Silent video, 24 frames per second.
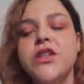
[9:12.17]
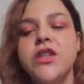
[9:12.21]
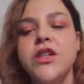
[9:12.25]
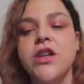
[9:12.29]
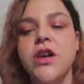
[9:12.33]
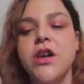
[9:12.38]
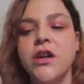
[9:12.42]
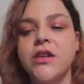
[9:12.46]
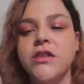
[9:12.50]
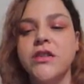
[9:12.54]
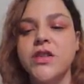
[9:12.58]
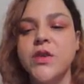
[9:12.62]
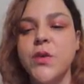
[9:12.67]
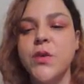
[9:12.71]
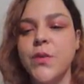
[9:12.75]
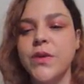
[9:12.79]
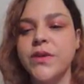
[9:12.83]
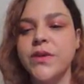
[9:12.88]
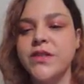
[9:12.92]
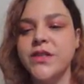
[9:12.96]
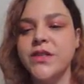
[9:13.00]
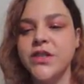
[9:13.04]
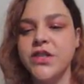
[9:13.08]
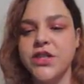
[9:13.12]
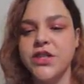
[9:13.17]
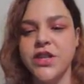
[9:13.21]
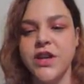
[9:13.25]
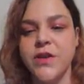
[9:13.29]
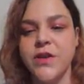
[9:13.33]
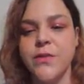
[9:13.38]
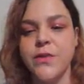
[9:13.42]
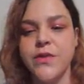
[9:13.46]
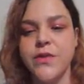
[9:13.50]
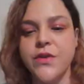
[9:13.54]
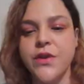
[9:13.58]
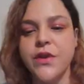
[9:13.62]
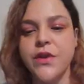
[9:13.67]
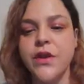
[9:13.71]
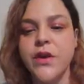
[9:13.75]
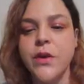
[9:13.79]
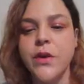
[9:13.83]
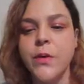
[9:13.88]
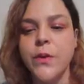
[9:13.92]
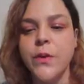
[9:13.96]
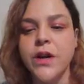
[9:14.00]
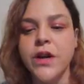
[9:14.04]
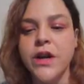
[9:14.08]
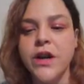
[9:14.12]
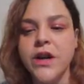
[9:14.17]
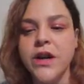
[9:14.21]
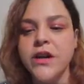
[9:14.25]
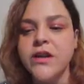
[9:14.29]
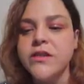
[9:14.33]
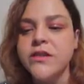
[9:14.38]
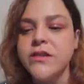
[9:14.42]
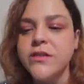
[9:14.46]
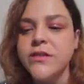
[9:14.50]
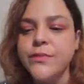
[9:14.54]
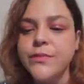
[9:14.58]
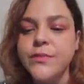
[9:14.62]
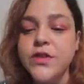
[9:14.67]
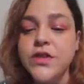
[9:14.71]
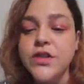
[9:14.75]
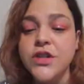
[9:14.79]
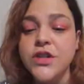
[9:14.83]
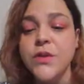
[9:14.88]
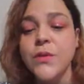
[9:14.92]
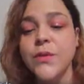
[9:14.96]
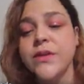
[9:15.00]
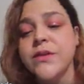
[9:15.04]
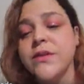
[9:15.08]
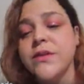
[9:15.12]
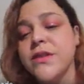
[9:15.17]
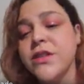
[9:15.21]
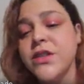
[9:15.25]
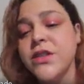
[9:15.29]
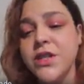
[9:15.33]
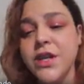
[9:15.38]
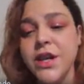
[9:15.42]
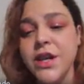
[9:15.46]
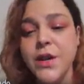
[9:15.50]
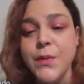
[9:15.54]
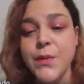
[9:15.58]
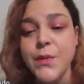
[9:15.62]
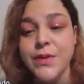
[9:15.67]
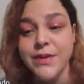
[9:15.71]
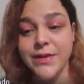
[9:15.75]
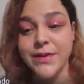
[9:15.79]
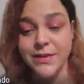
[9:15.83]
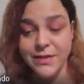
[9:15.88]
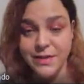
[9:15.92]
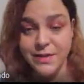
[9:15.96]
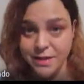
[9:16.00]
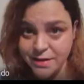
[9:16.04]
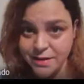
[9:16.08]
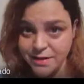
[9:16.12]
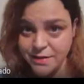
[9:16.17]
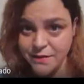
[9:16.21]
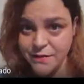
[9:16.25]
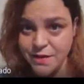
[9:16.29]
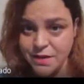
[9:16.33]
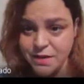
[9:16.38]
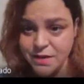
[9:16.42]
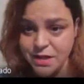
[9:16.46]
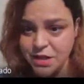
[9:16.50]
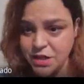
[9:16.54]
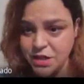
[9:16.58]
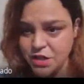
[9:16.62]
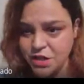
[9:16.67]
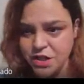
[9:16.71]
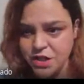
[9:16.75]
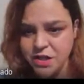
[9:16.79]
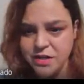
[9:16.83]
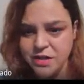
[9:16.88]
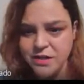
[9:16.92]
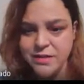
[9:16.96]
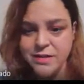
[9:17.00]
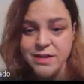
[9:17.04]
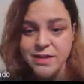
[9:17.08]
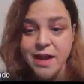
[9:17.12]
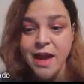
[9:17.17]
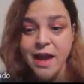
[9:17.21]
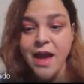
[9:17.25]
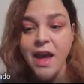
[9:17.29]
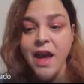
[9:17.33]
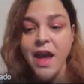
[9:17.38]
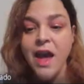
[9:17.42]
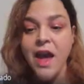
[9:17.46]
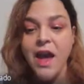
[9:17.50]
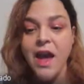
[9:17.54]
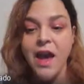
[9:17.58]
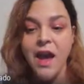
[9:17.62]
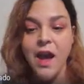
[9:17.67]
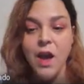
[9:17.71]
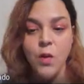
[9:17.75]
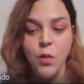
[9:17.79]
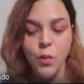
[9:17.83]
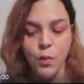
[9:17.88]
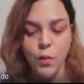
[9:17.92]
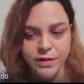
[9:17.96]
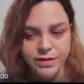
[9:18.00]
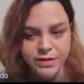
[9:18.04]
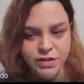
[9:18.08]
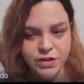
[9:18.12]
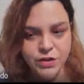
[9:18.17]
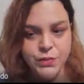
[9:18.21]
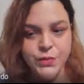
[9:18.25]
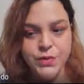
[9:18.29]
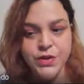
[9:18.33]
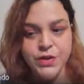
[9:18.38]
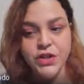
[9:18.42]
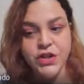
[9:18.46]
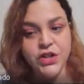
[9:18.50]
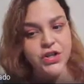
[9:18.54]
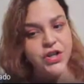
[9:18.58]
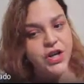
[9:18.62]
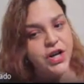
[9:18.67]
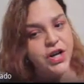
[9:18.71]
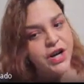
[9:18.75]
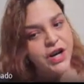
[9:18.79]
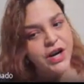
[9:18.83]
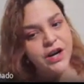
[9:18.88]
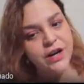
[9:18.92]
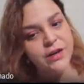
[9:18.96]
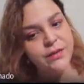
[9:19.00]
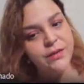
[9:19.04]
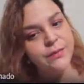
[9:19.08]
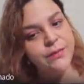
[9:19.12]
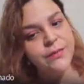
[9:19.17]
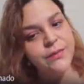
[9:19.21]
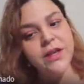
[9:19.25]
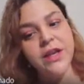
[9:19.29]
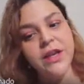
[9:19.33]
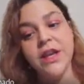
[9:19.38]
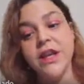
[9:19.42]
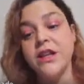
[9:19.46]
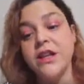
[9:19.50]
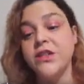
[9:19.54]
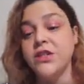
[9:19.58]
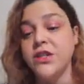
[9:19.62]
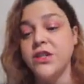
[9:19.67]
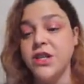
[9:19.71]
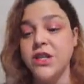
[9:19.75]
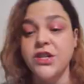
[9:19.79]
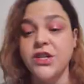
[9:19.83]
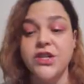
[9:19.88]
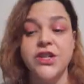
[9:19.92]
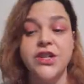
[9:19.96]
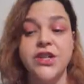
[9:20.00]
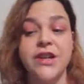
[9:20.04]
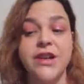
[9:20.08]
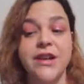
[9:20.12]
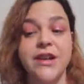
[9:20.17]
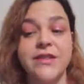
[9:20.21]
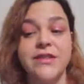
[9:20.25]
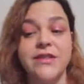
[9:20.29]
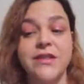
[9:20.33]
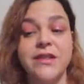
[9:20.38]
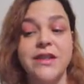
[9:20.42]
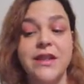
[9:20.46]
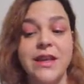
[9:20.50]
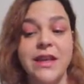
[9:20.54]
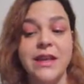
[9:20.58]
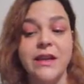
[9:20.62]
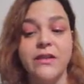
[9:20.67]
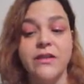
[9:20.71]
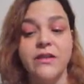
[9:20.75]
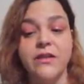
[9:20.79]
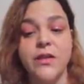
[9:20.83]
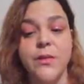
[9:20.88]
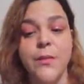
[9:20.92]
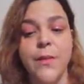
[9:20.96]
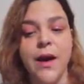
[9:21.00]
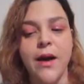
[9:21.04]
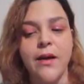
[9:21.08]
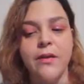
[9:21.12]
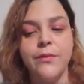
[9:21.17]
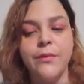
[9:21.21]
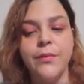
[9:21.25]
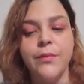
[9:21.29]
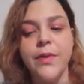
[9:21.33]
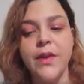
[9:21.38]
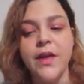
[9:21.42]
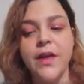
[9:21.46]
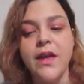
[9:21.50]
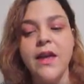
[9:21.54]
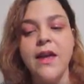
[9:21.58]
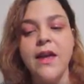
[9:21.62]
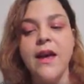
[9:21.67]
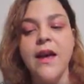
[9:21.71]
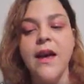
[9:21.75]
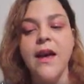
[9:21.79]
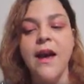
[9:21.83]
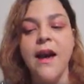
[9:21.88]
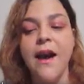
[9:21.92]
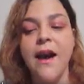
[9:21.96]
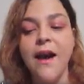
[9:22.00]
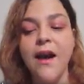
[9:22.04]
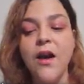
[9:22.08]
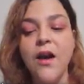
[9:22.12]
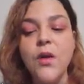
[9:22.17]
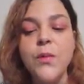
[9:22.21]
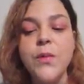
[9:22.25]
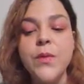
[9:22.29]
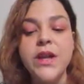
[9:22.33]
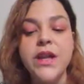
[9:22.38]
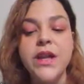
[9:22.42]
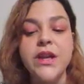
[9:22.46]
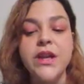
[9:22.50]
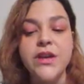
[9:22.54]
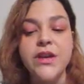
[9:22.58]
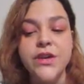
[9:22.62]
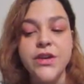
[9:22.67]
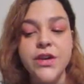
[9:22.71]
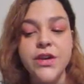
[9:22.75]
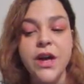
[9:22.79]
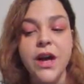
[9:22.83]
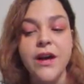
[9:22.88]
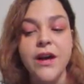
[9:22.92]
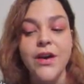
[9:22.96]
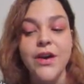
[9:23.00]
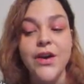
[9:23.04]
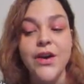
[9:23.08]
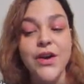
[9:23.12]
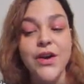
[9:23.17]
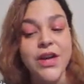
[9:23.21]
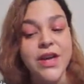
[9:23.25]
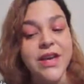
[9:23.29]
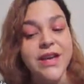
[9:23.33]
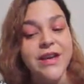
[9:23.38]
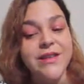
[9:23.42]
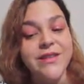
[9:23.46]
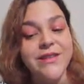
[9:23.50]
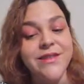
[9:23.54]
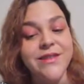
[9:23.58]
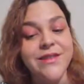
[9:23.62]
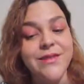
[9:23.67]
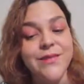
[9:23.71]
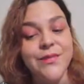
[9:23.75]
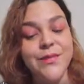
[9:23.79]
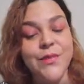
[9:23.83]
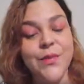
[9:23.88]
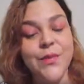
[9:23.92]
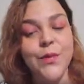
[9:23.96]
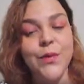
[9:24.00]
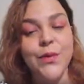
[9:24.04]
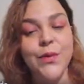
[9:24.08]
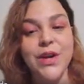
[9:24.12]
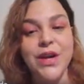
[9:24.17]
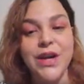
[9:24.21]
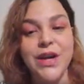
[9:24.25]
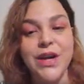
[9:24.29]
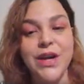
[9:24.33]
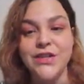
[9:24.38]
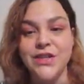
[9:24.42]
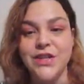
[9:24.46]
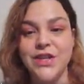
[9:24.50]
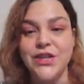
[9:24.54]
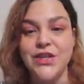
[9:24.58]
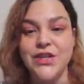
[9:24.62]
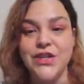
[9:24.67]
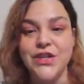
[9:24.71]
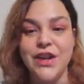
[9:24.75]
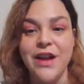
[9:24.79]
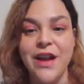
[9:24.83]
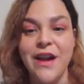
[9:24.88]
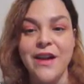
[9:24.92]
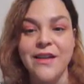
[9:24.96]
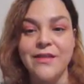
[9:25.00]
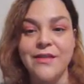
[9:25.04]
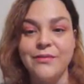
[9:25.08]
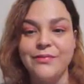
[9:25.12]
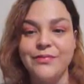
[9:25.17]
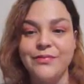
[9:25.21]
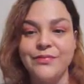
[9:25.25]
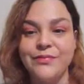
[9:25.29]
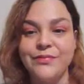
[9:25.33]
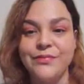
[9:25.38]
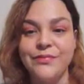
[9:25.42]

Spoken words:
She also wants to share with her coworkers. She wants to share with 6 of the teachers and wants to ensure each teacher gets an equal amount. How many cookies will each teacher get?